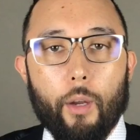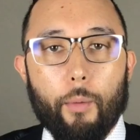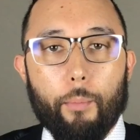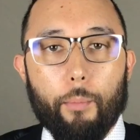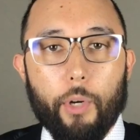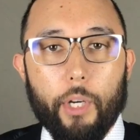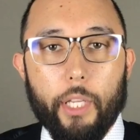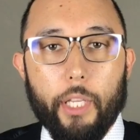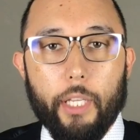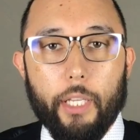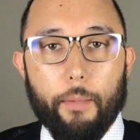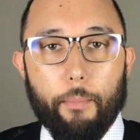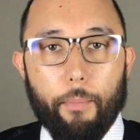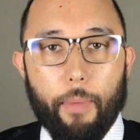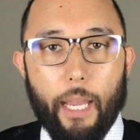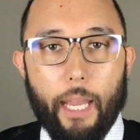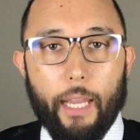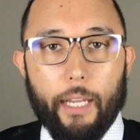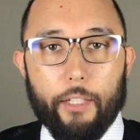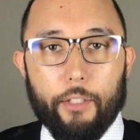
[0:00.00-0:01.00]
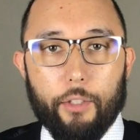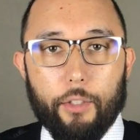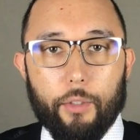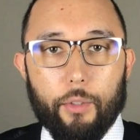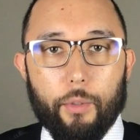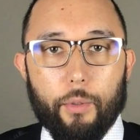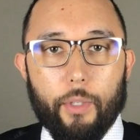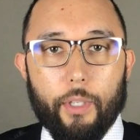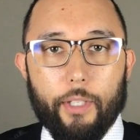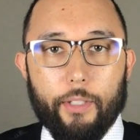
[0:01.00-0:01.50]
bringing it back
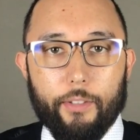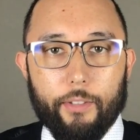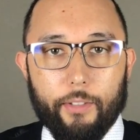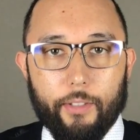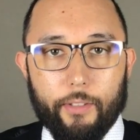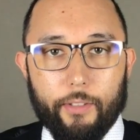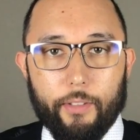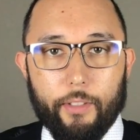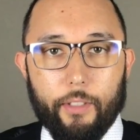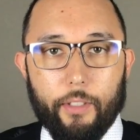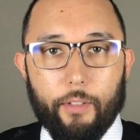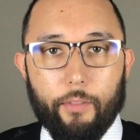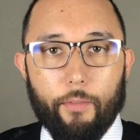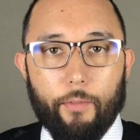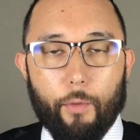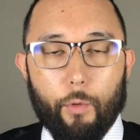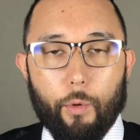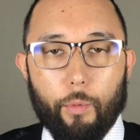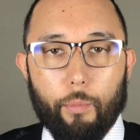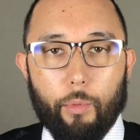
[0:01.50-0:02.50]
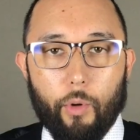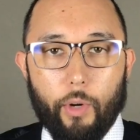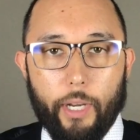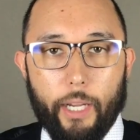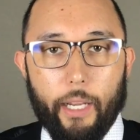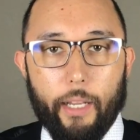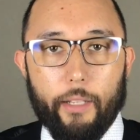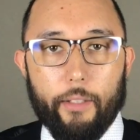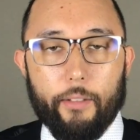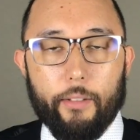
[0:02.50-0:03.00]
to assistant for
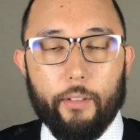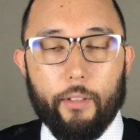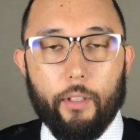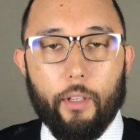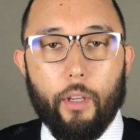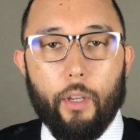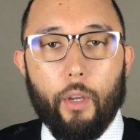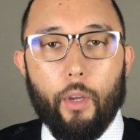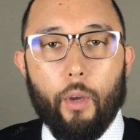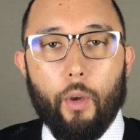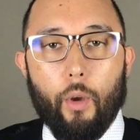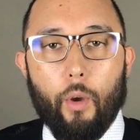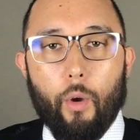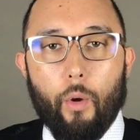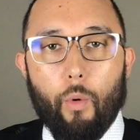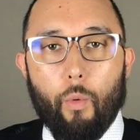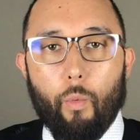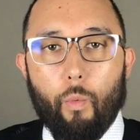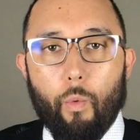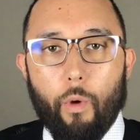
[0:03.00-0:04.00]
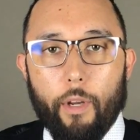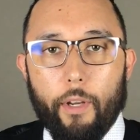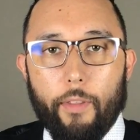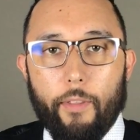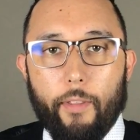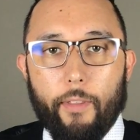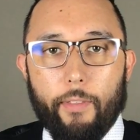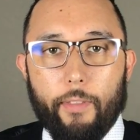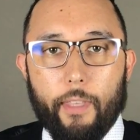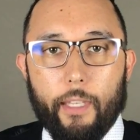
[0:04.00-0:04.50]
brands one of
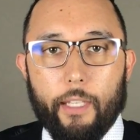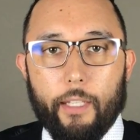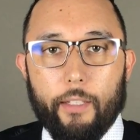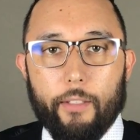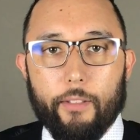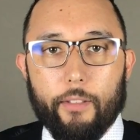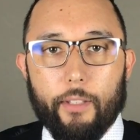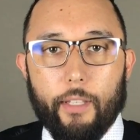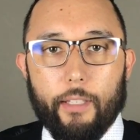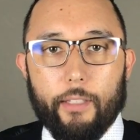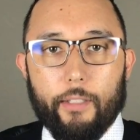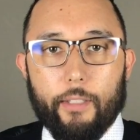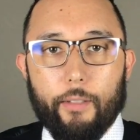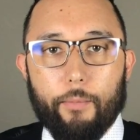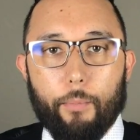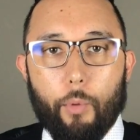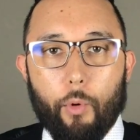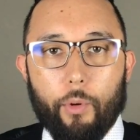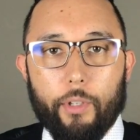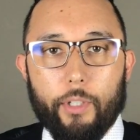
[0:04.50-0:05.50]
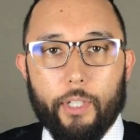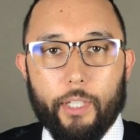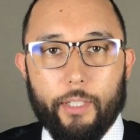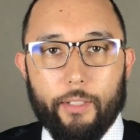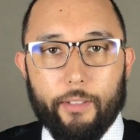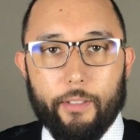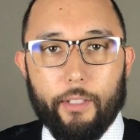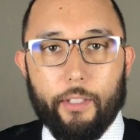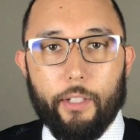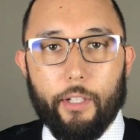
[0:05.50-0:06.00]
the things that's important to
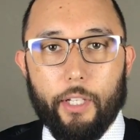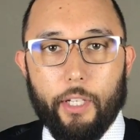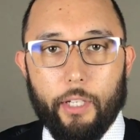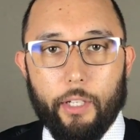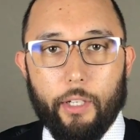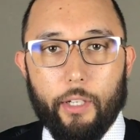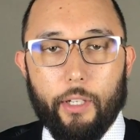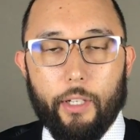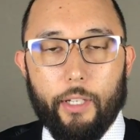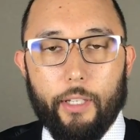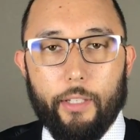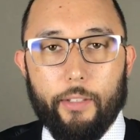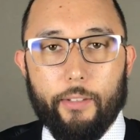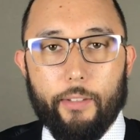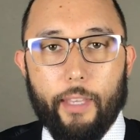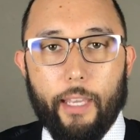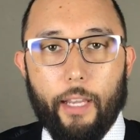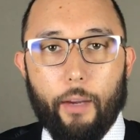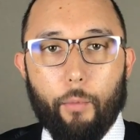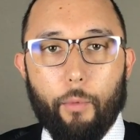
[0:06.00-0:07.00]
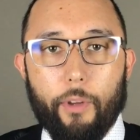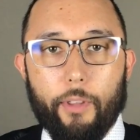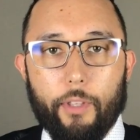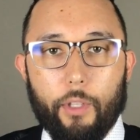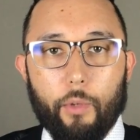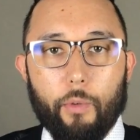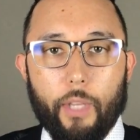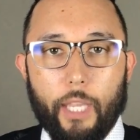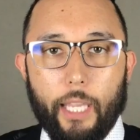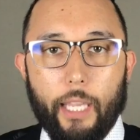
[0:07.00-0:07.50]
consider here is that
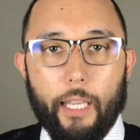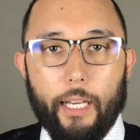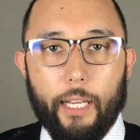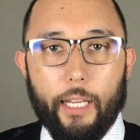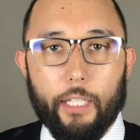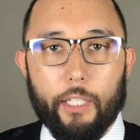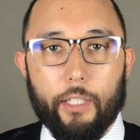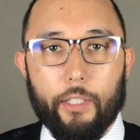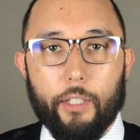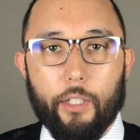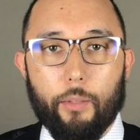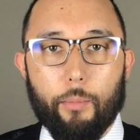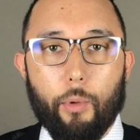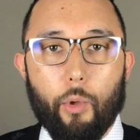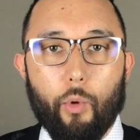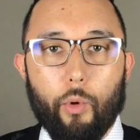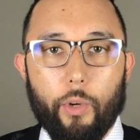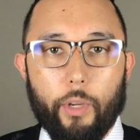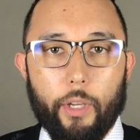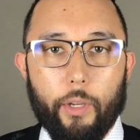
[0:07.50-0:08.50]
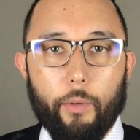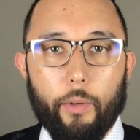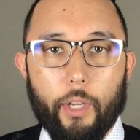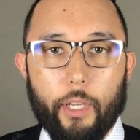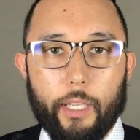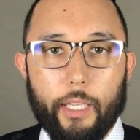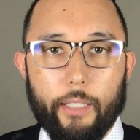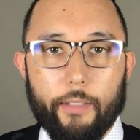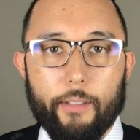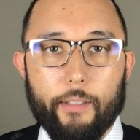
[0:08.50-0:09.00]
with, you can actually deploy
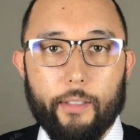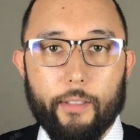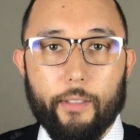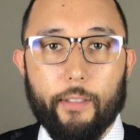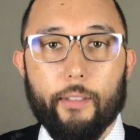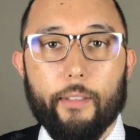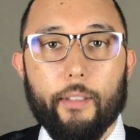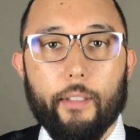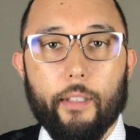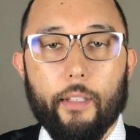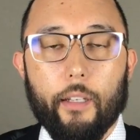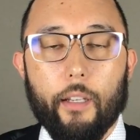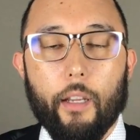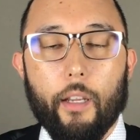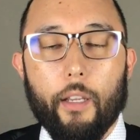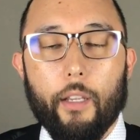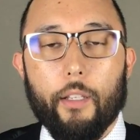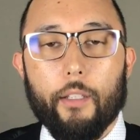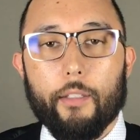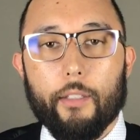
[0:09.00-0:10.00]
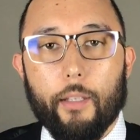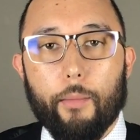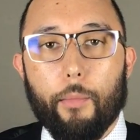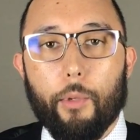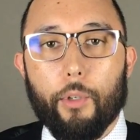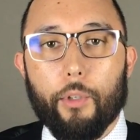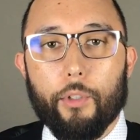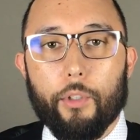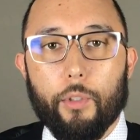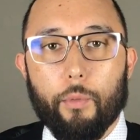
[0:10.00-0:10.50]
against assistant
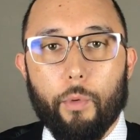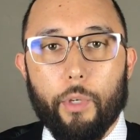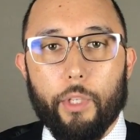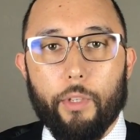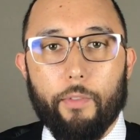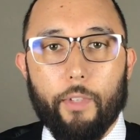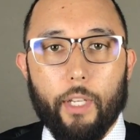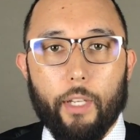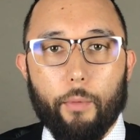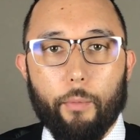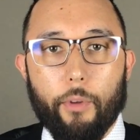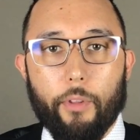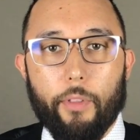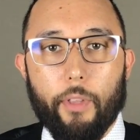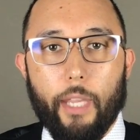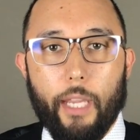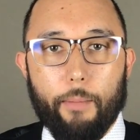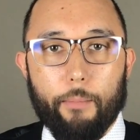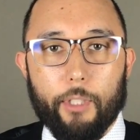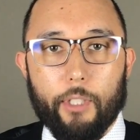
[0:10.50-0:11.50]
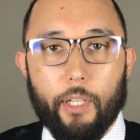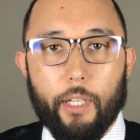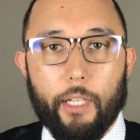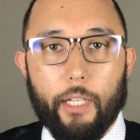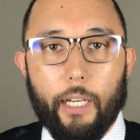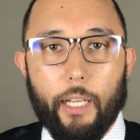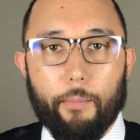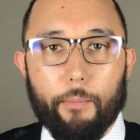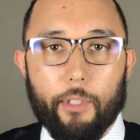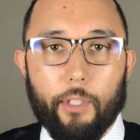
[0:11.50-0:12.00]
similar to what you've done with Amazon
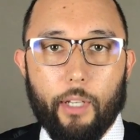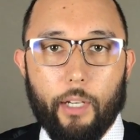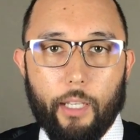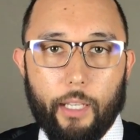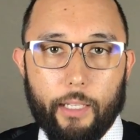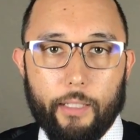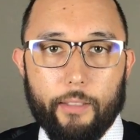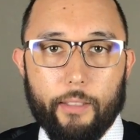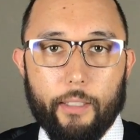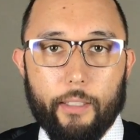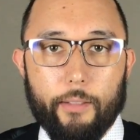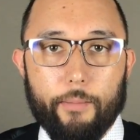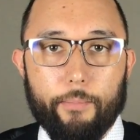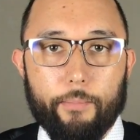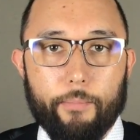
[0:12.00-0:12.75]
and Amazon Alexa.